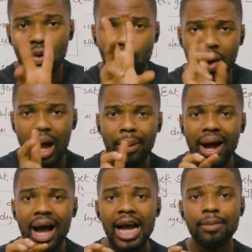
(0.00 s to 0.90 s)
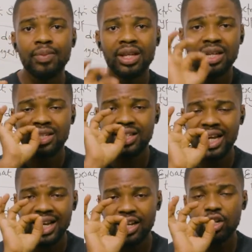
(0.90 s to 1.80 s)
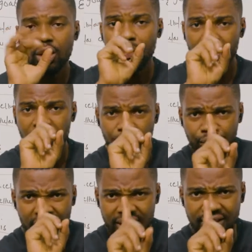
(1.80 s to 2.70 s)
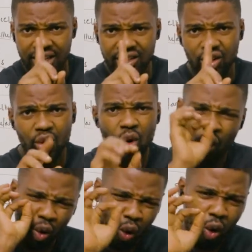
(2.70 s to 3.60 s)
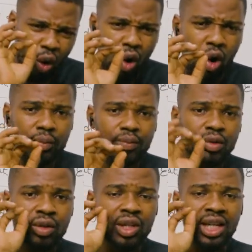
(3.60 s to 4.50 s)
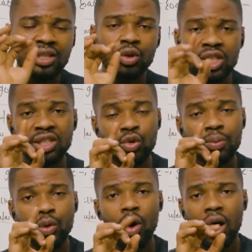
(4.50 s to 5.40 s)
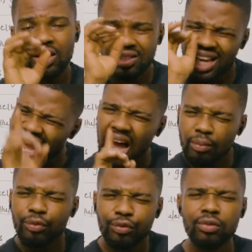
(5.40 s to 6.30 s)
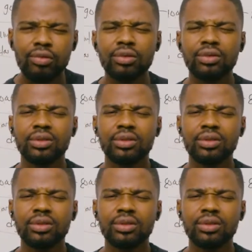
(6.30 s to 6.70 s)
whereby they are either benefiting or it could be what? Harmful.